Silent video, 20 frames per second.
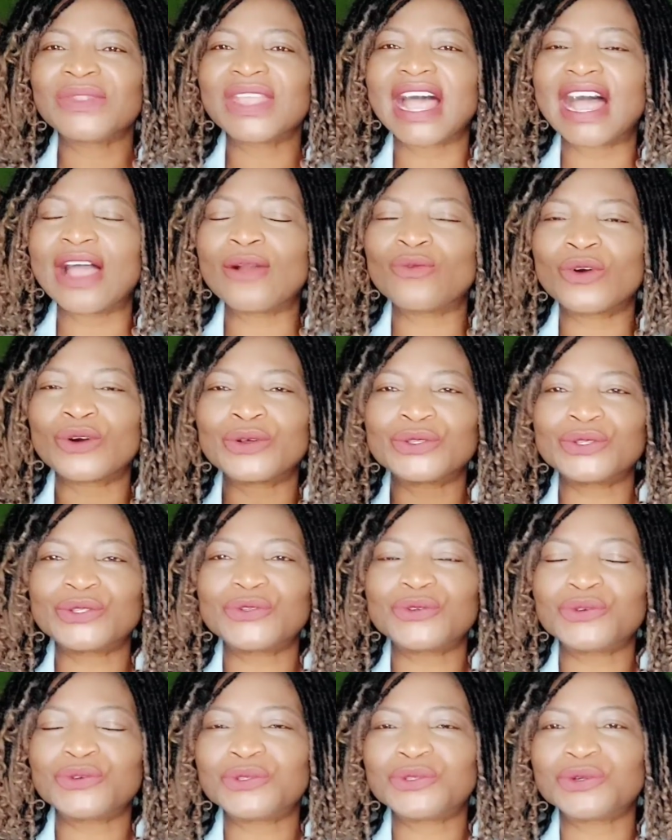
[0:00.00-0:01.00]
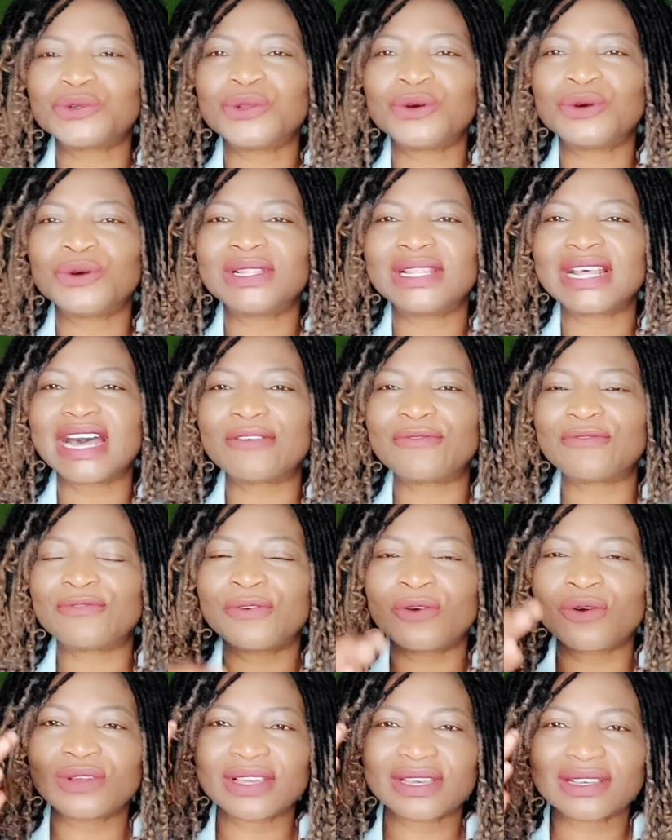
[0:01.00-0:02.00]
I want you to know that
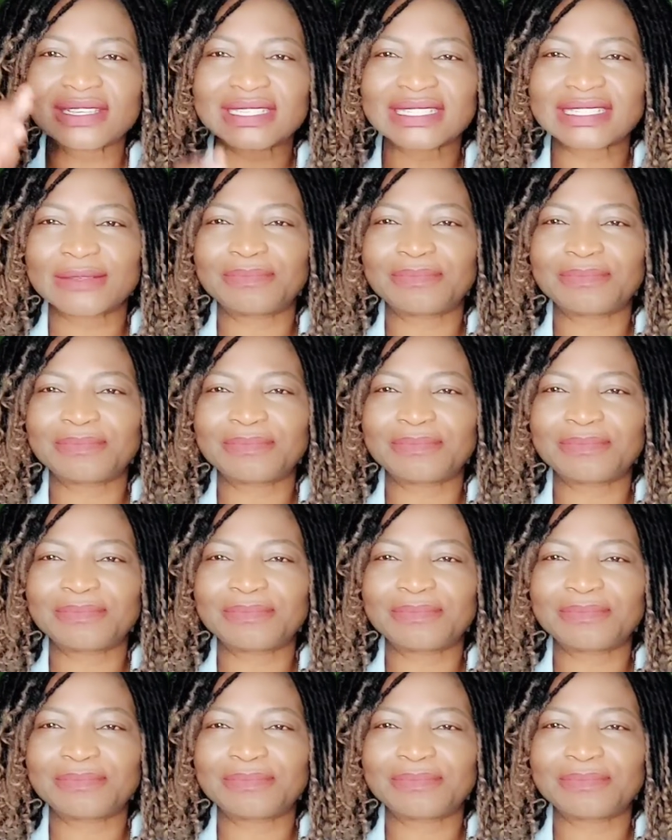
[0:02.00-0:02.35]
focus,